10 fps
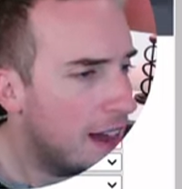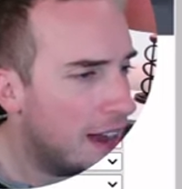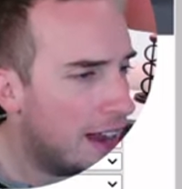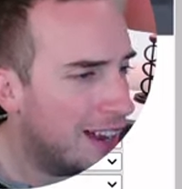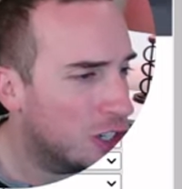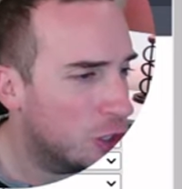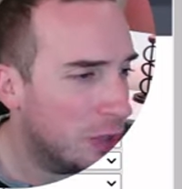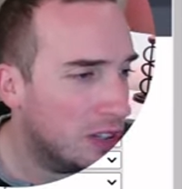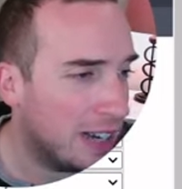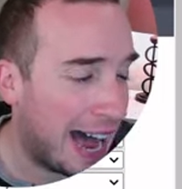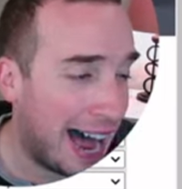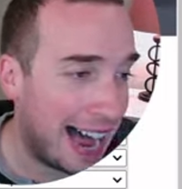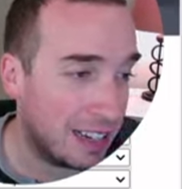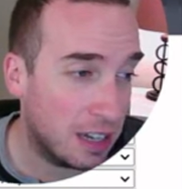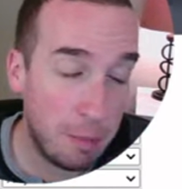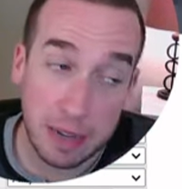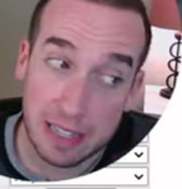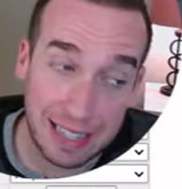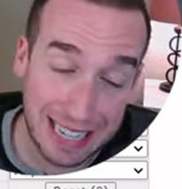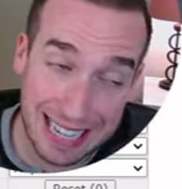Uh, should we look at
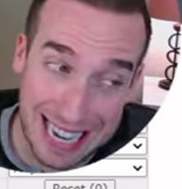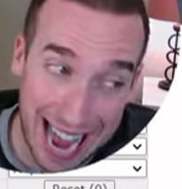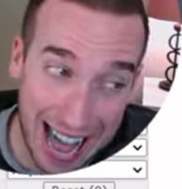companies like